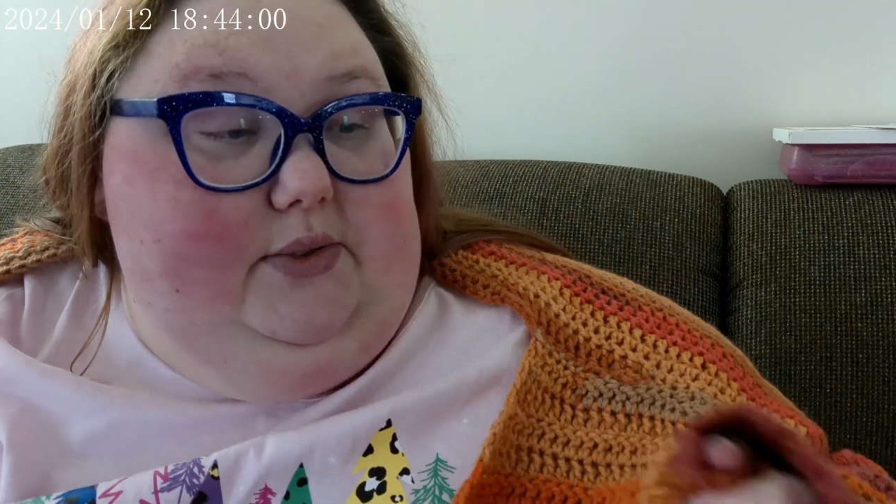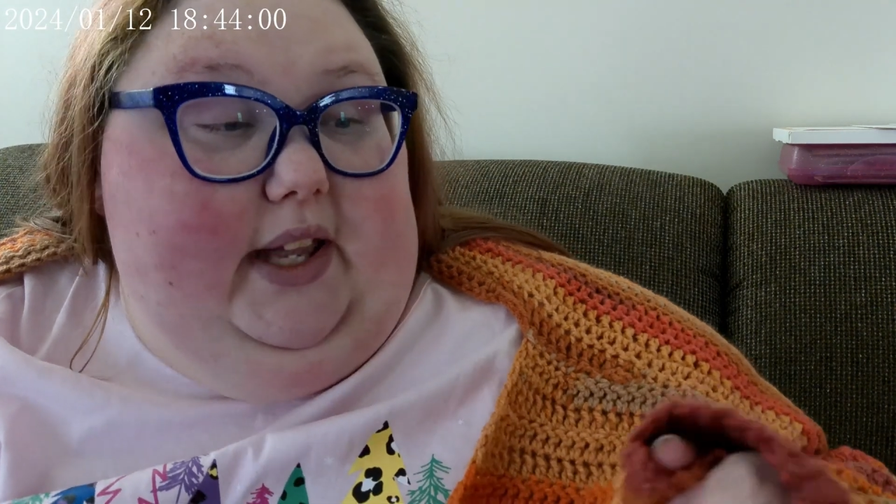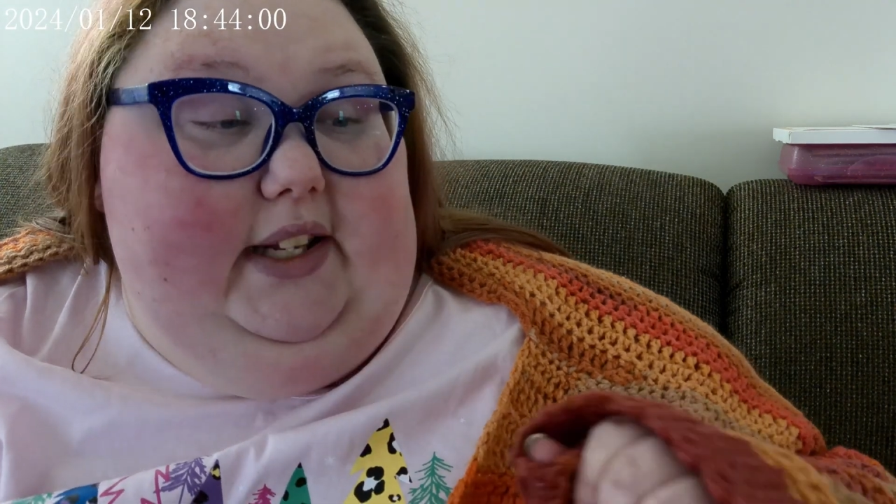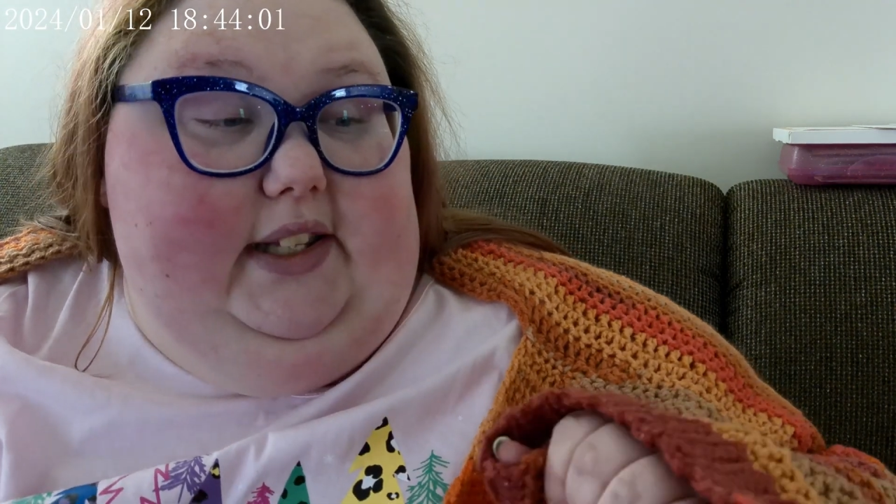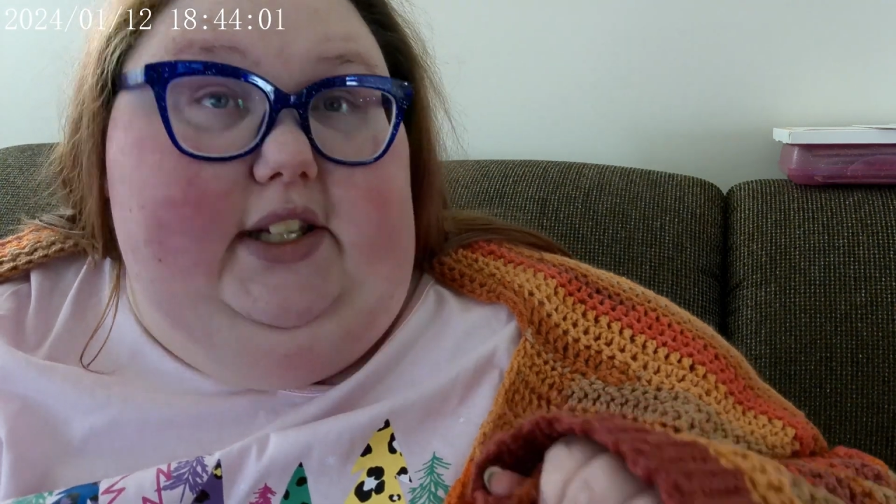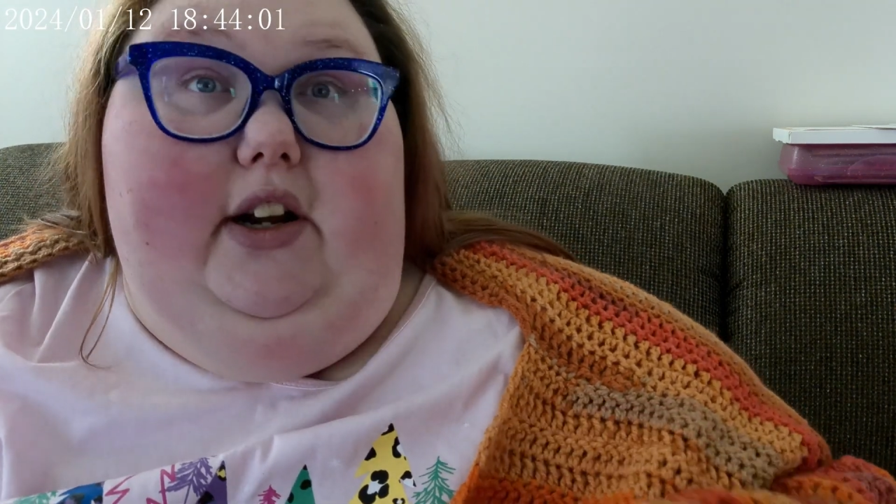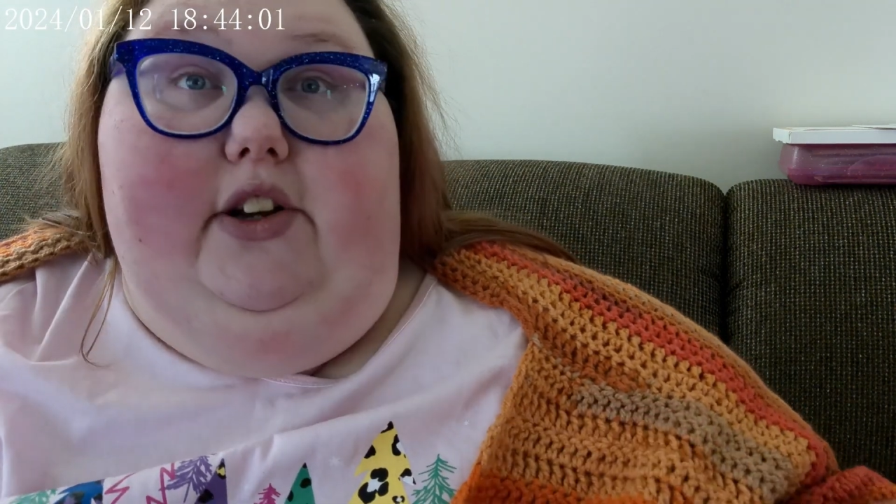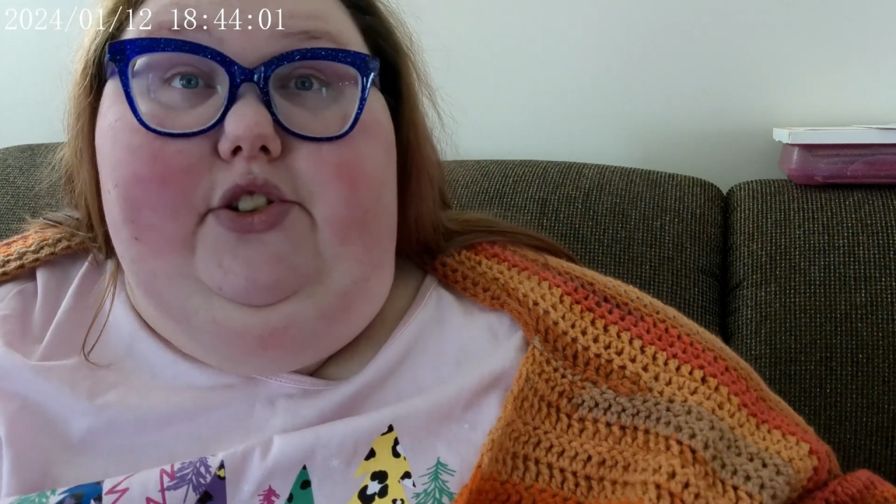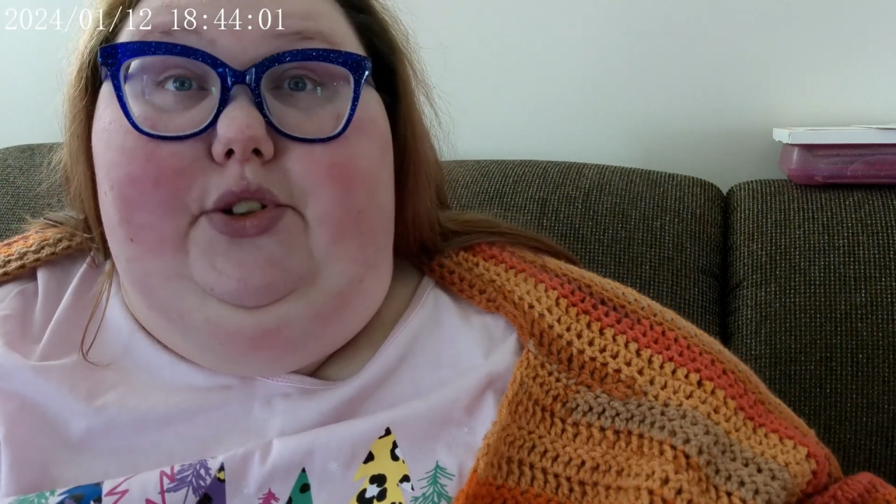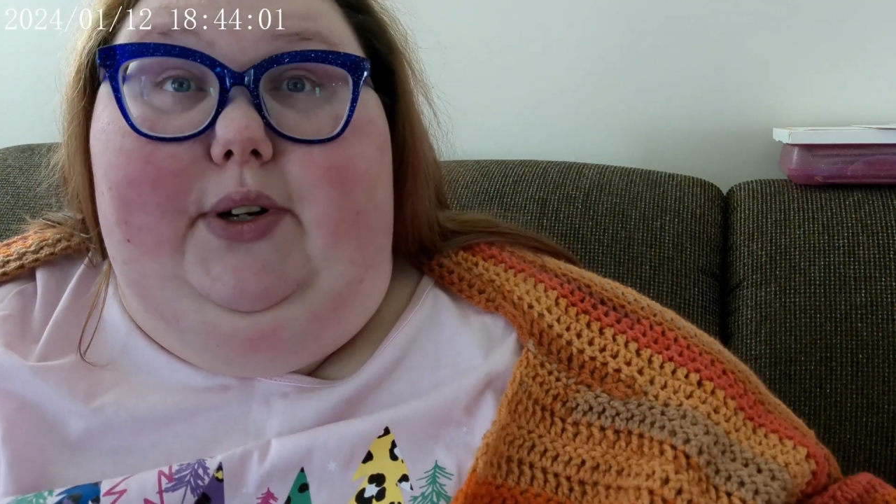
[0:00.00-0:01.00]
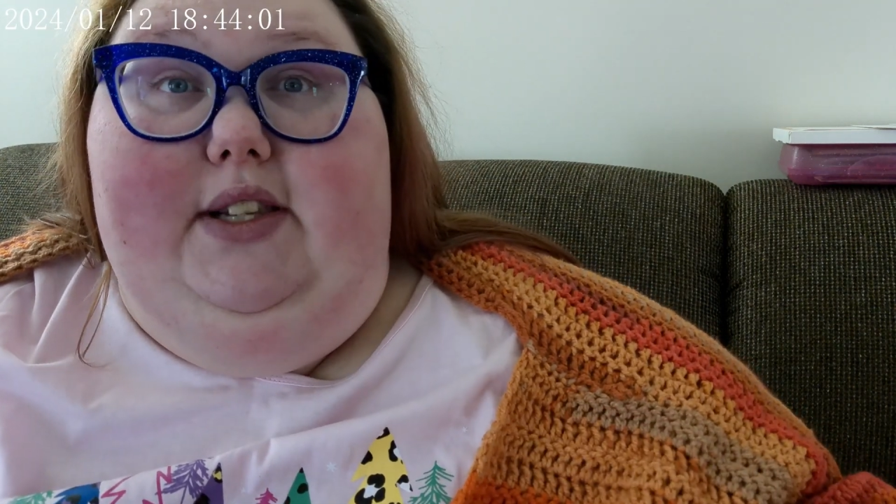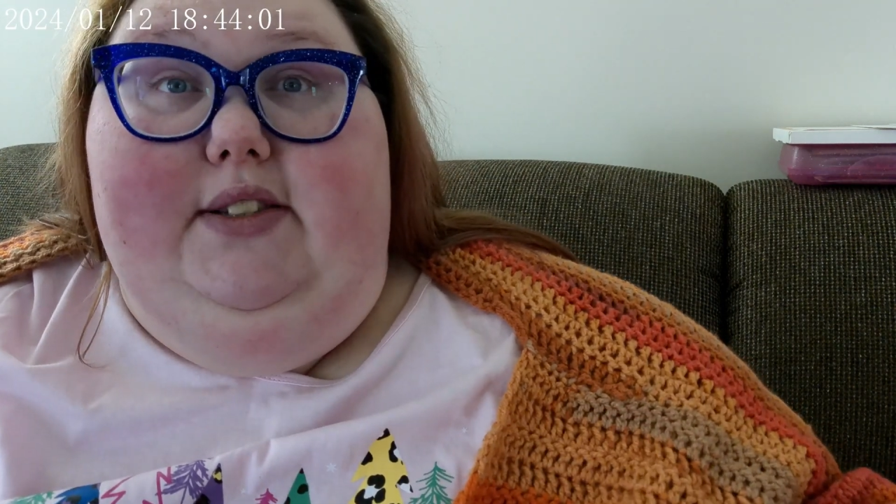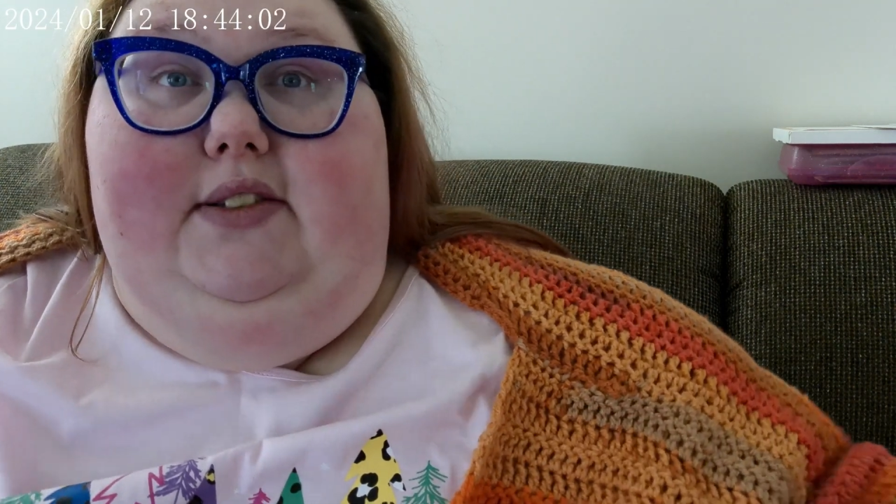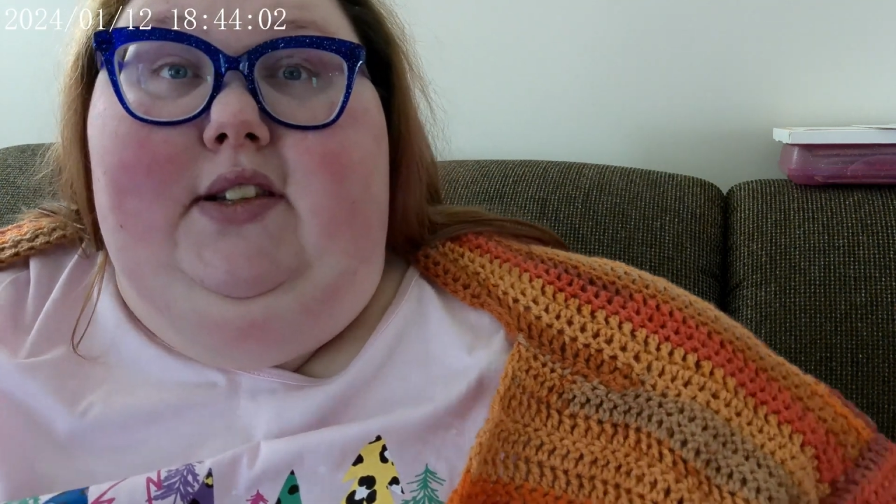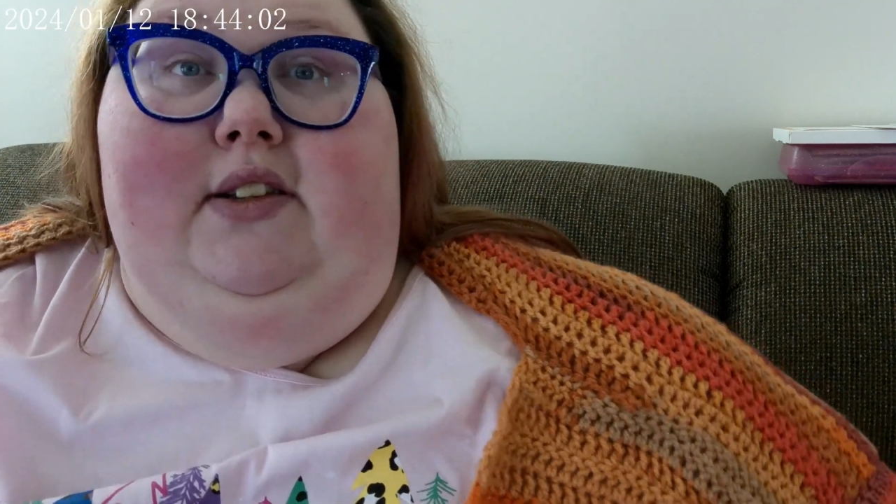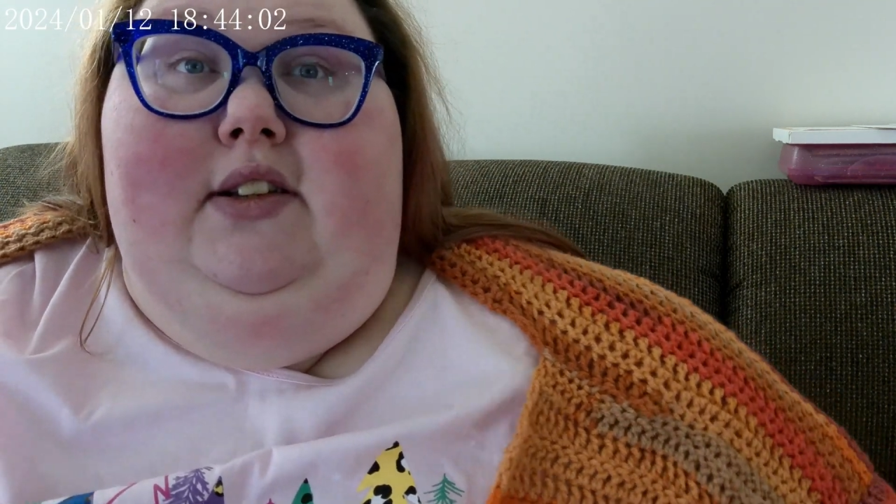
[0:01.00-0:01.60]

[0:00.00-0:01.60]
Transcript: like the yarn choice.